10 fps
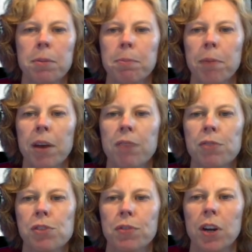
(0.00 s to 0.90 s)
by
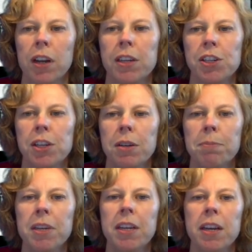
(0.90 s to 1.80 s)
phosphorylation
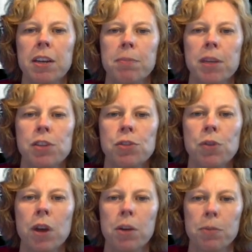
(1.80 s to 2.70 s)
mediated by two
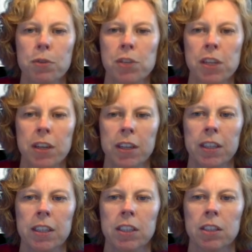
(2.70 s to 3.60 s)
other protein
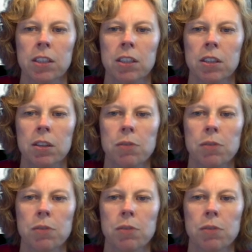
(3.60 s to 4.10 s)
kinases,